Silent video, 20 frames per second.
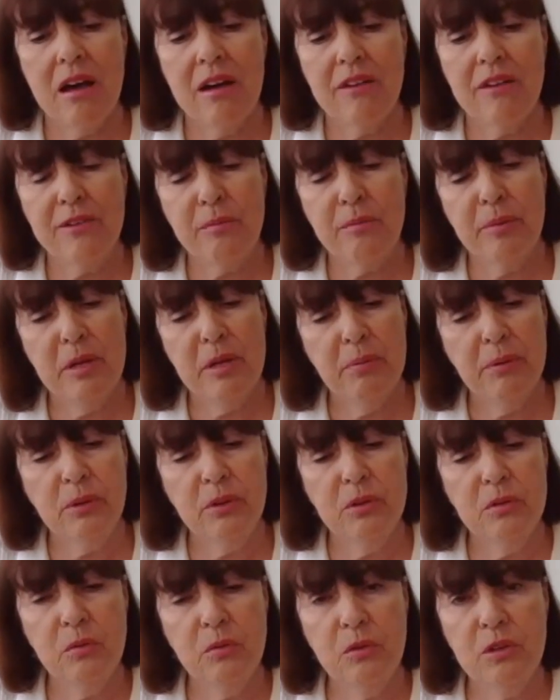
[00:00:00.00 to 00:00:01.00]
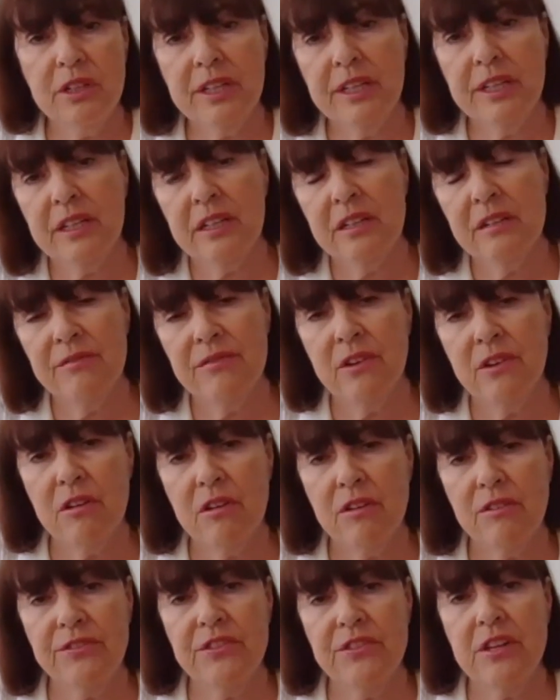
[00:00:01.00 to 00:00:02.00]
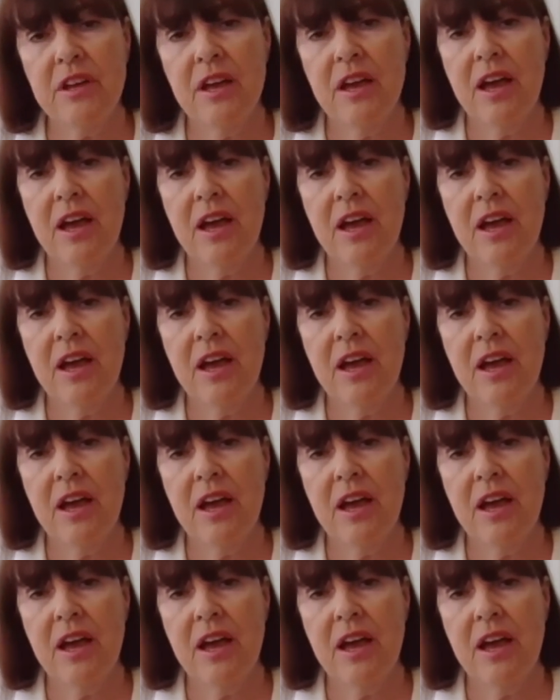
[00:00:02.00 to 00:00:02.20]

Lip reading: for people who want to get involved